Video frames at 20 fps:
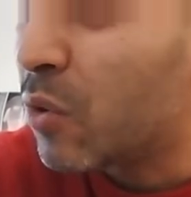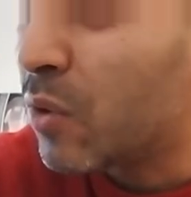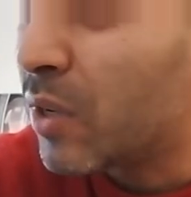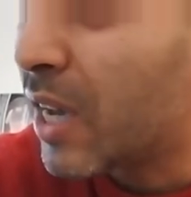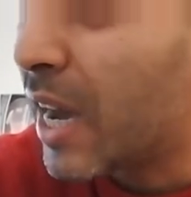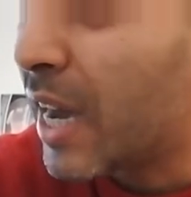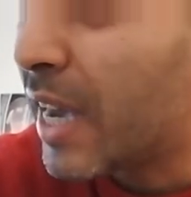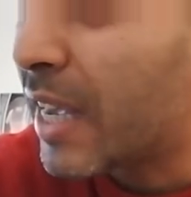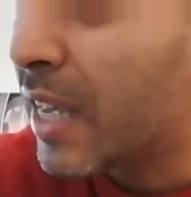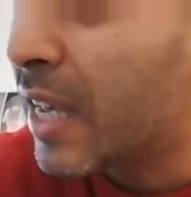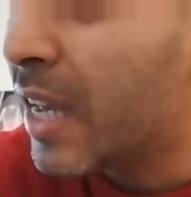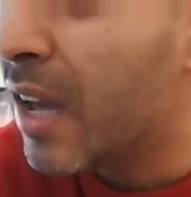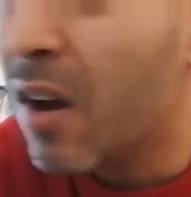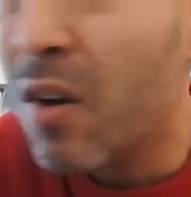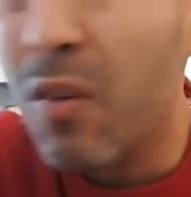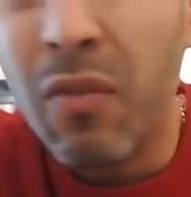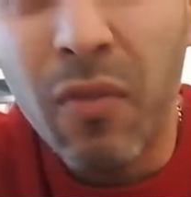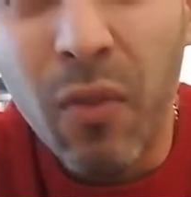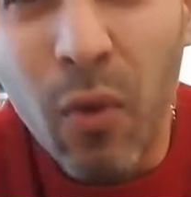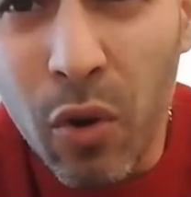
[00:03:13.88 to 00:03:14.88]
UK
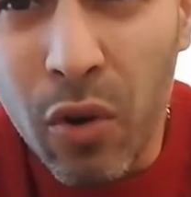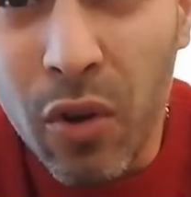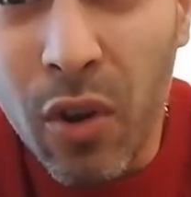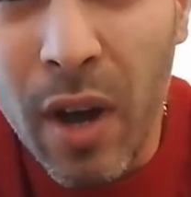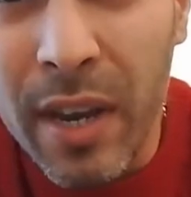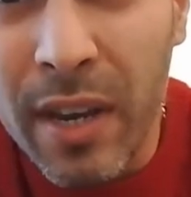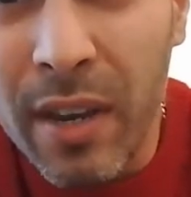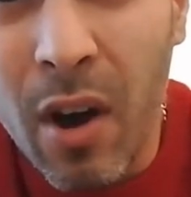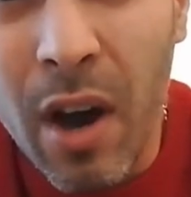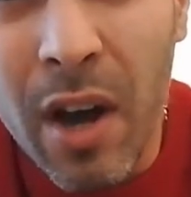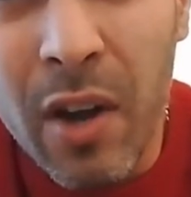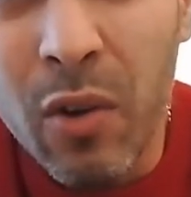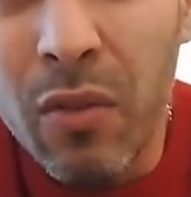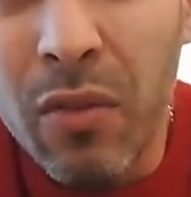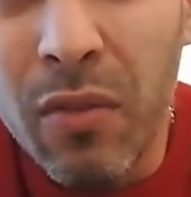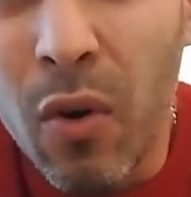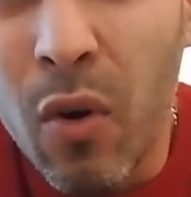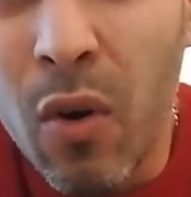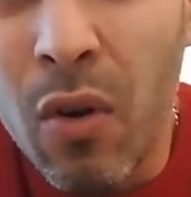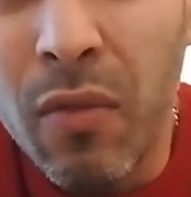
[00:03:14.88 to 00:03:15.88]
499 or
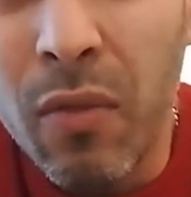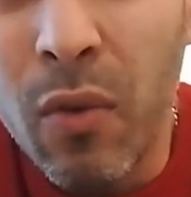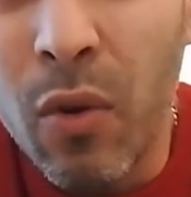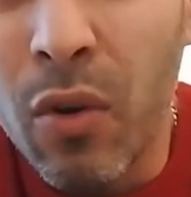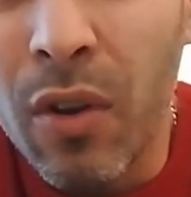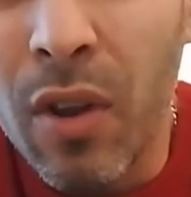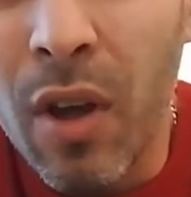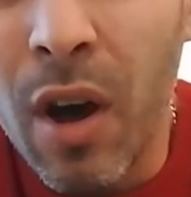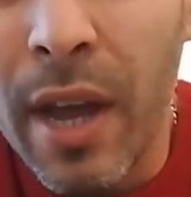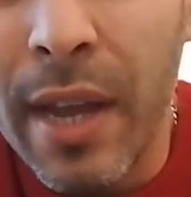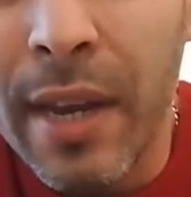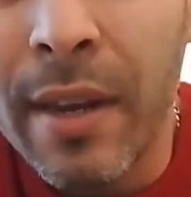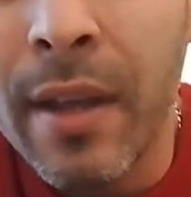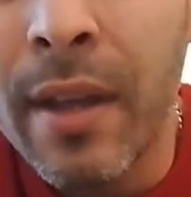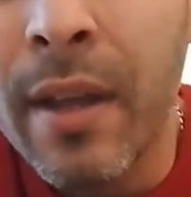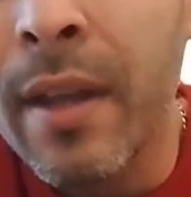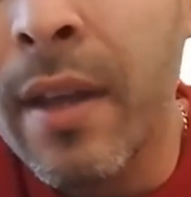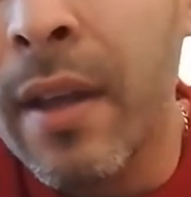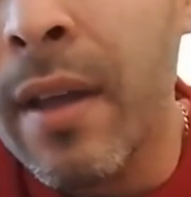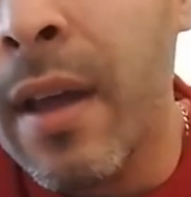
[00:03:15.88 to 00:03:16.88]
449.
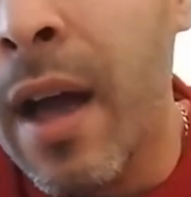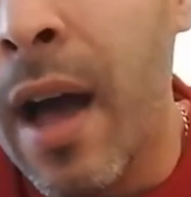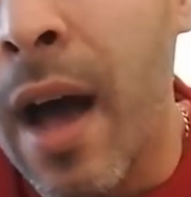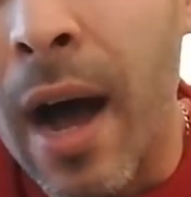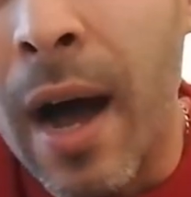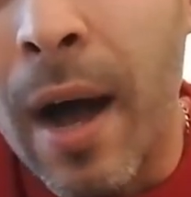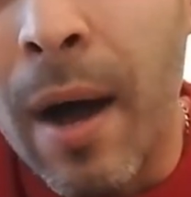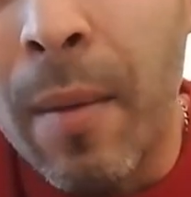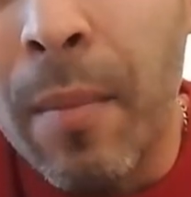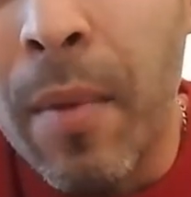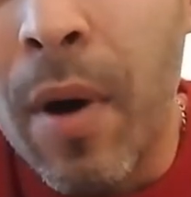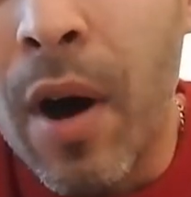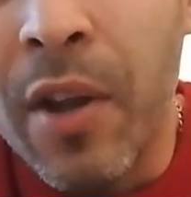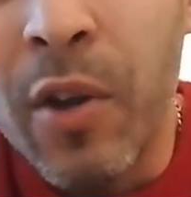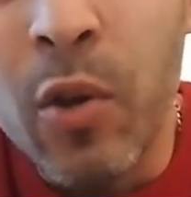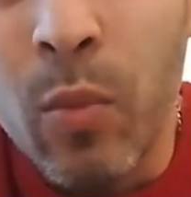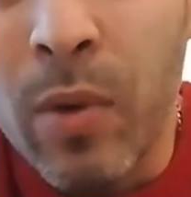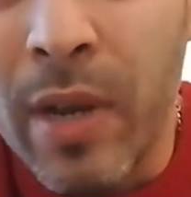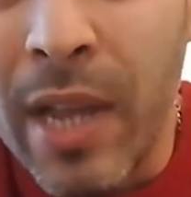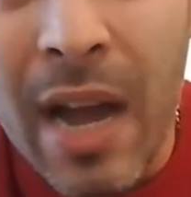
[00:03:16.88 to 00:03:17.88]
I
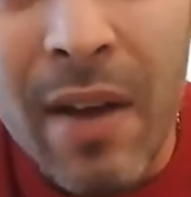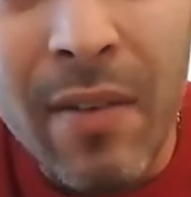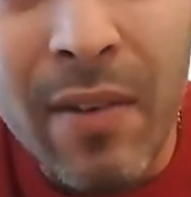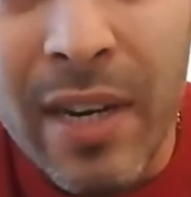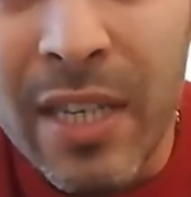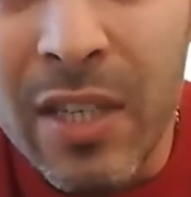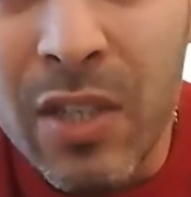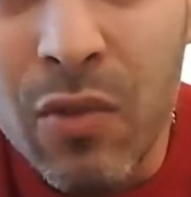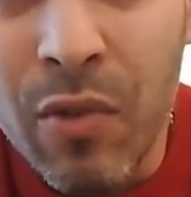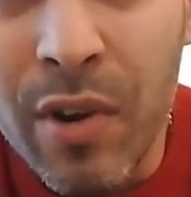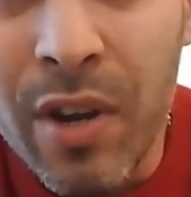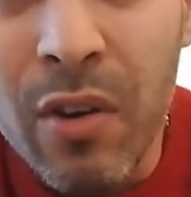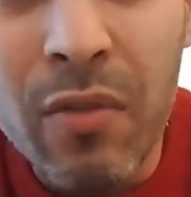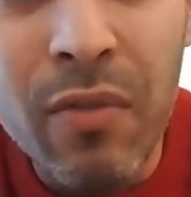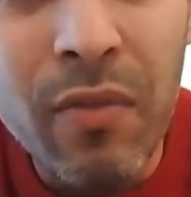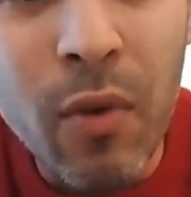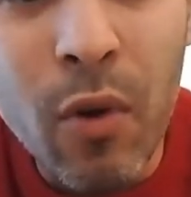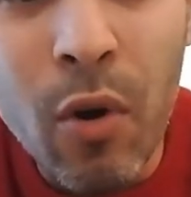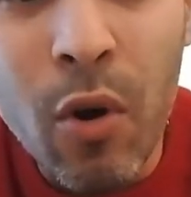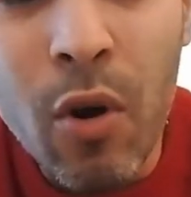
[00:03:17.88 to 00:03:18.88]
normally have at least 3 or
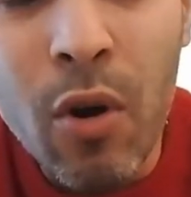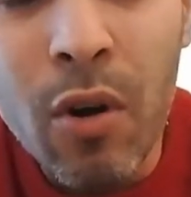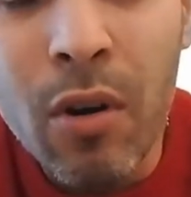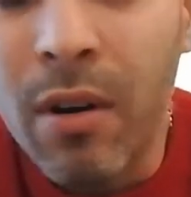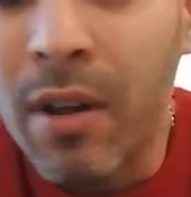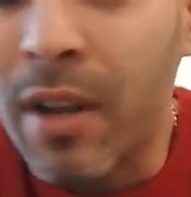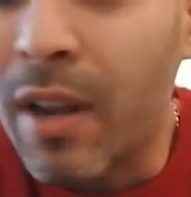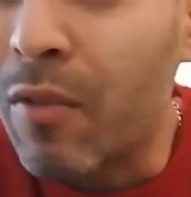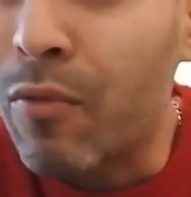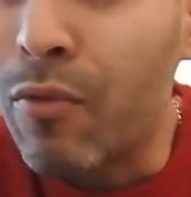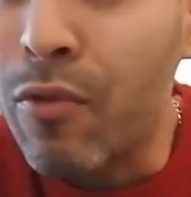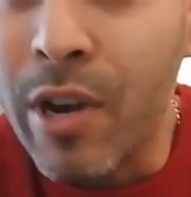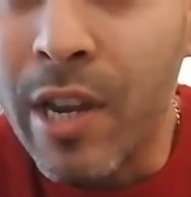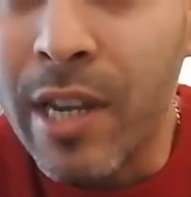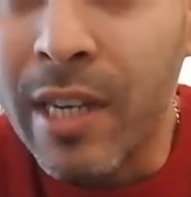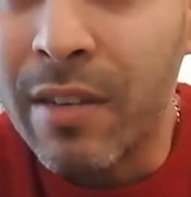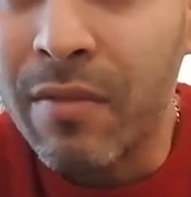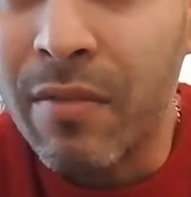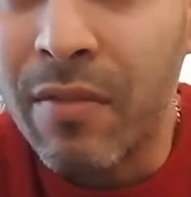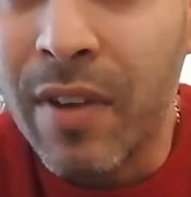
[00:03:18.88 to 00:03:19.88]
4, and I really
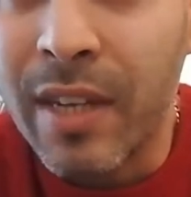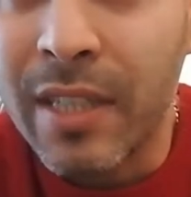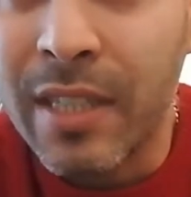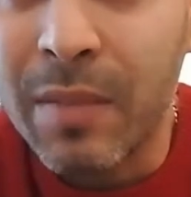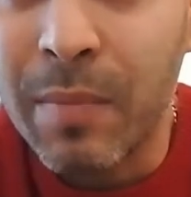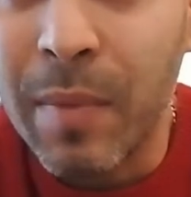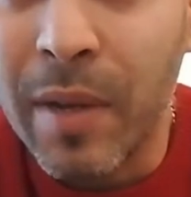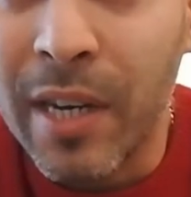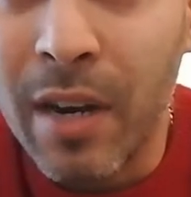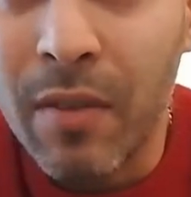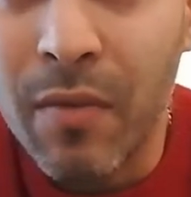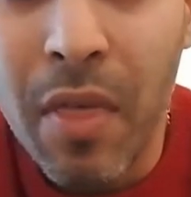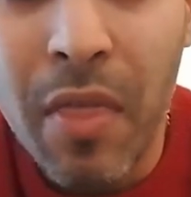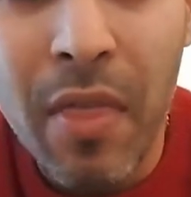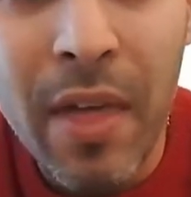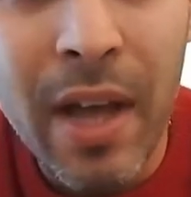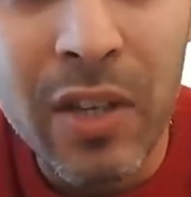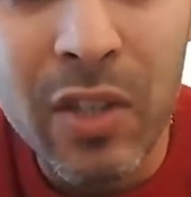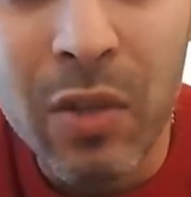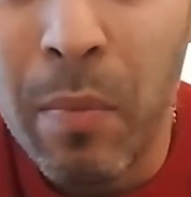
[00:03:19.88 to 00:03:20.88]
didn't fancy spending over
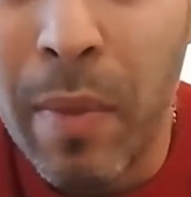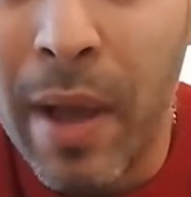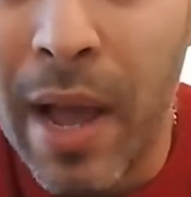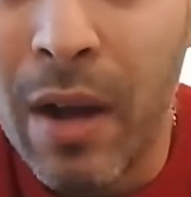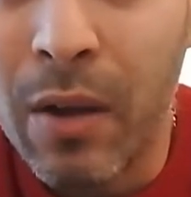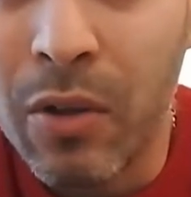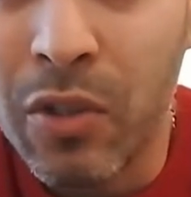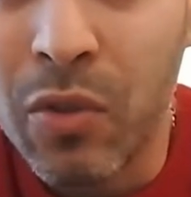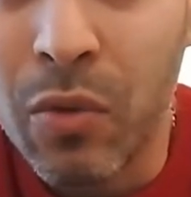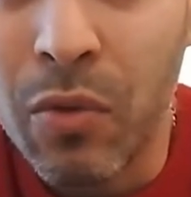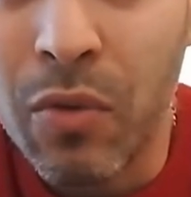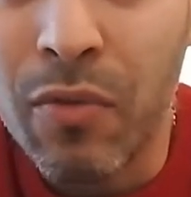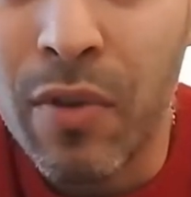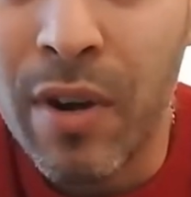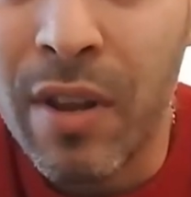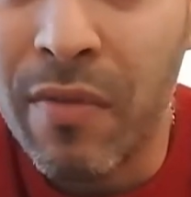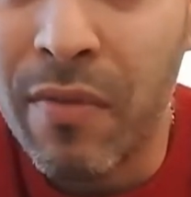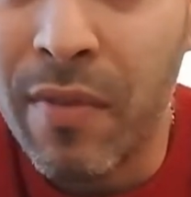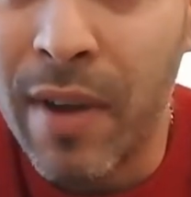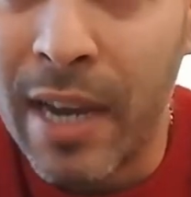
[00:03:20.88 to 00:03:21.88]
£1,000 just on
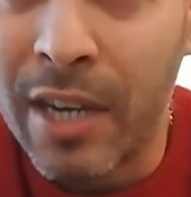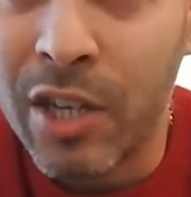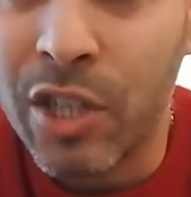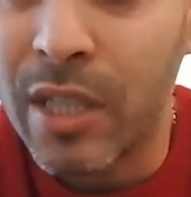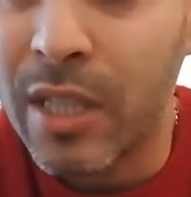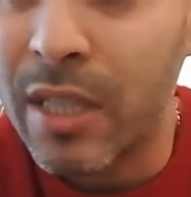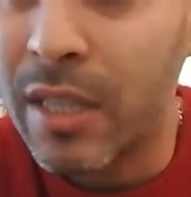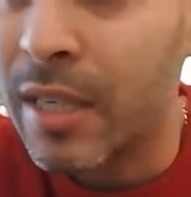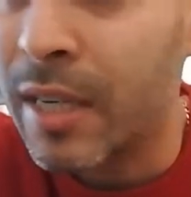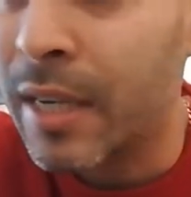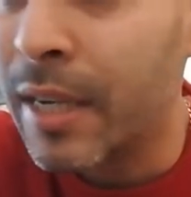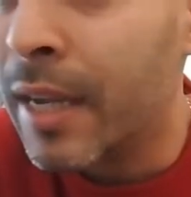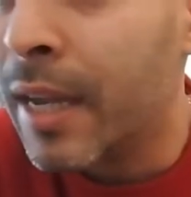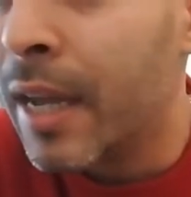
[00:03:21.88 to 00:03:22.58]
3 flashes.